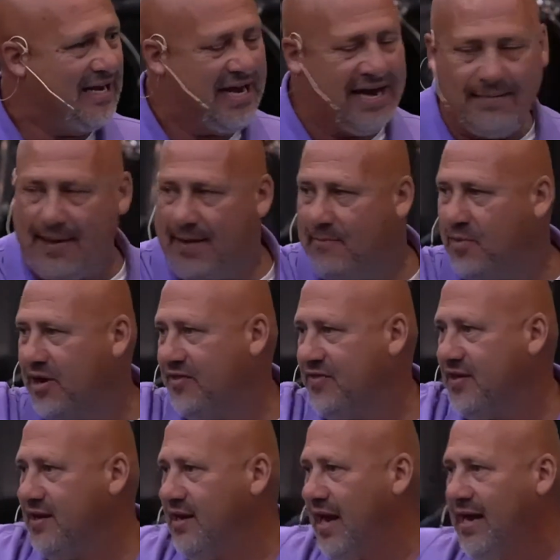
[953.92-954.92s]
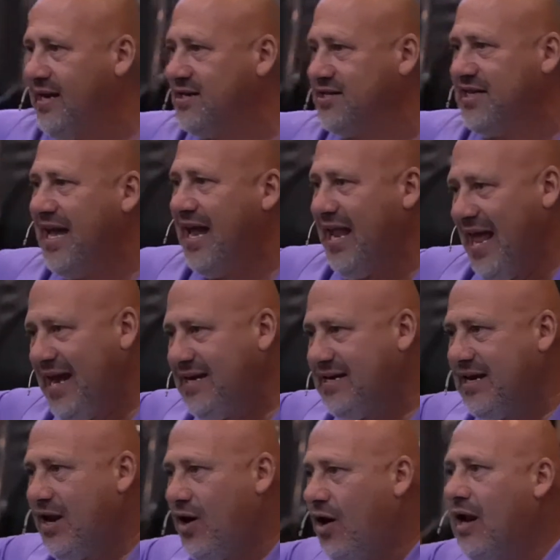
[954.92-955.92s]
come up with it. I didn't say I liked
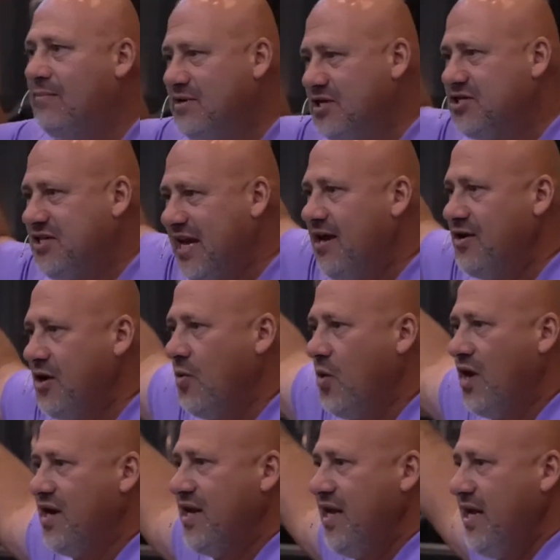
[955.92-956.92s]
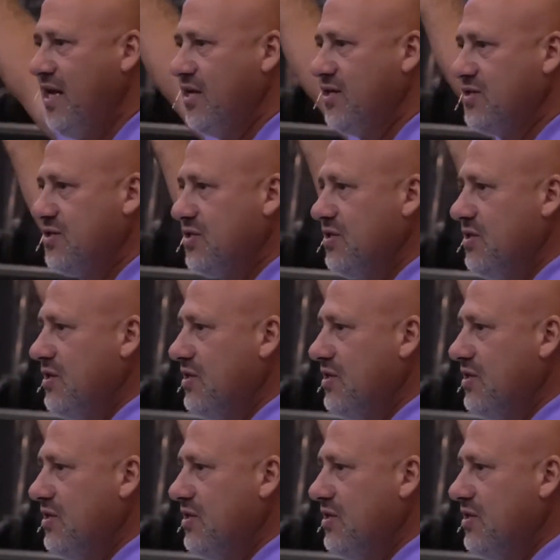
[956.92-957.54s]
it all. I'm just telling you what it is.